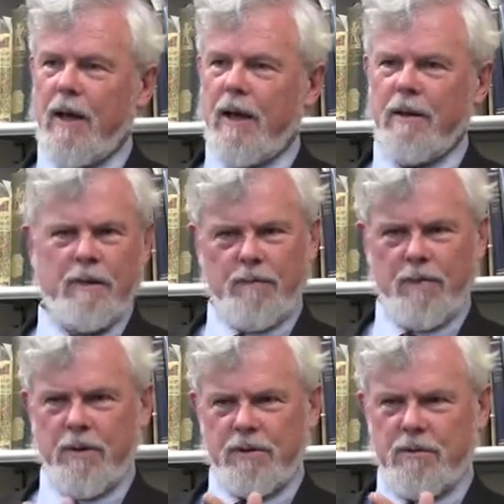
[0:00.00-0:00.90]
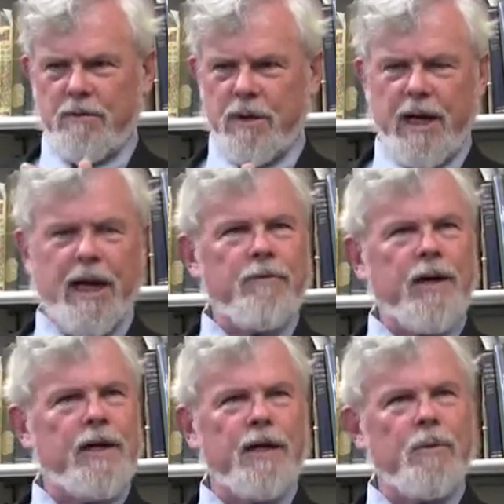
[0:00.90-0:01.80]
and the, this, you can't
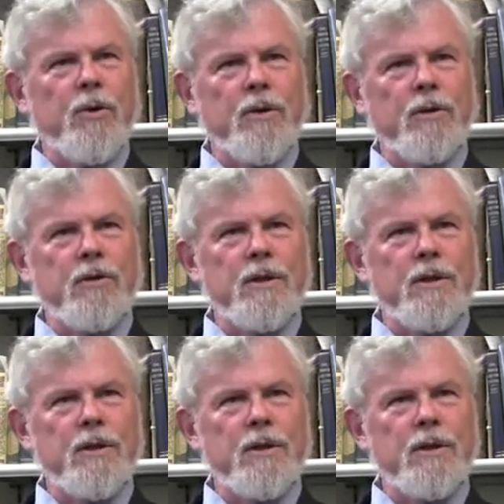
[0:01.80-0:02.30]
write anymore.